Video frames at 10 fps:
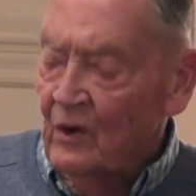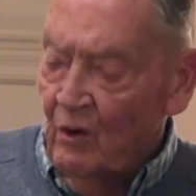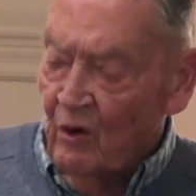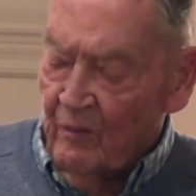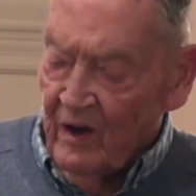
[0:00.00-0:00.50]

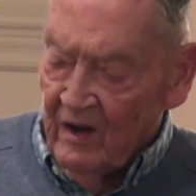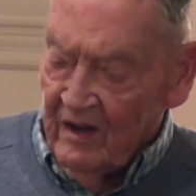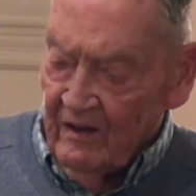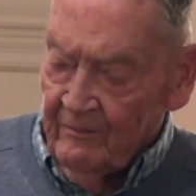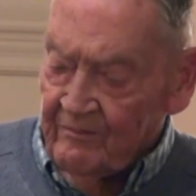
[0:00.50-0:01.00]
or my
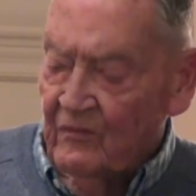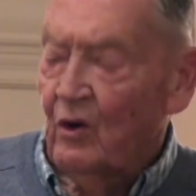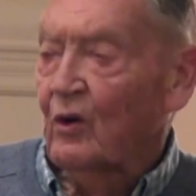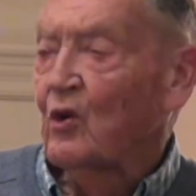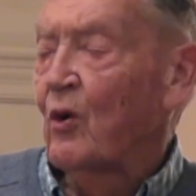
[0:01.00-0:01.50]

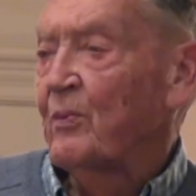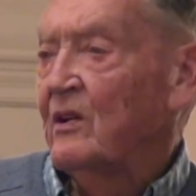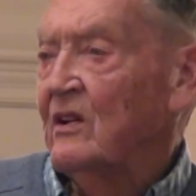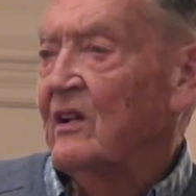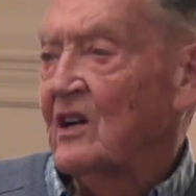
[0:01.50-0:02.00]
or corporate
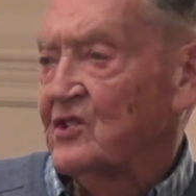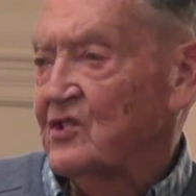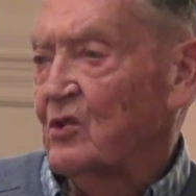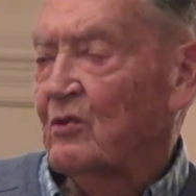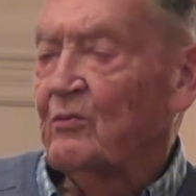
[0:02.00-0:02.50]

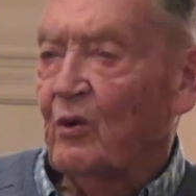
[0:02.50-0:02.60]
indexes or